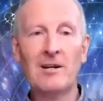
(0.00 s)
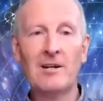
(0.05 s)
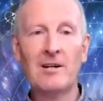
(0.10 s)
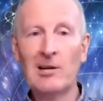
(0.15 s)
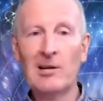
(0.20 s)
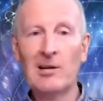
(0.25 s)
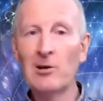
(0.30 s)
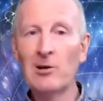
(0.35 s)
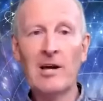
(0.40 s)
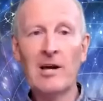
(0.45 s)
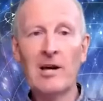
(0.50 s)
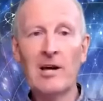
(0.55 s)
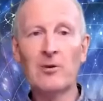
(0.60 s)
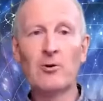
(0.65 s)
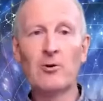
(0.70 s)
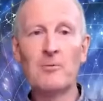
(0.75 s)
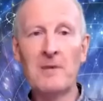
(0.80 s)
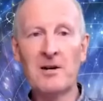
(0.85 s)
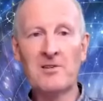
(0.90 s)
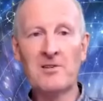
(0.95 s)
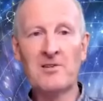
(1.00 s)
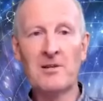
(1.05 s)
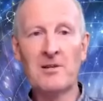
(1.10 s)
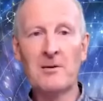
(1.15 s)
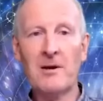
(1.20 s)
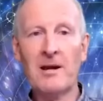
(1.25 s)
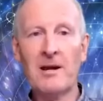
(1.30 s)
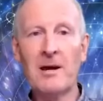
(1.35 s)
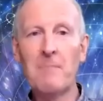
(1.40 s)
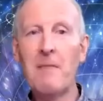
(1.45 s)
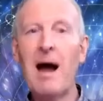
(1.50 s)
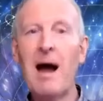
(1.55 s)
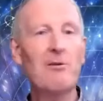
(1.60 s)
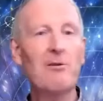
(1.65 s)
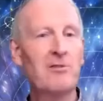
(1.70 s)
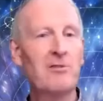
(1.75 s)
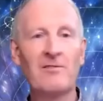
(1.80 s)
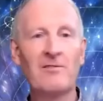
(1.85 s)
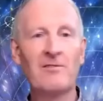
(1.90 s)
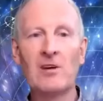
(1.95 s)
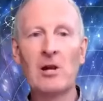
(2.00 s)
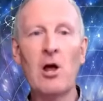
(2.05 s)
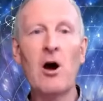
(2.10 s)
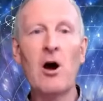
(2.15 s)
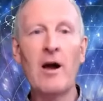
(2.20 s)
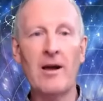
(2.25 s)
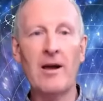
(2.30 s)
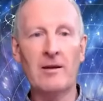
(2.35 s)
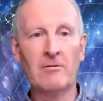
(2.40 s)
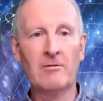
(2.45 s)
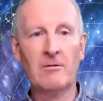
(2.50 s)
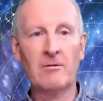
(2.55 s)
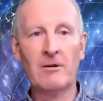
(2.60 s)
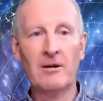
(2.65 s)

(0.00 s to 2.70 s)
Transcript: looked like almost like a mouth of a lion.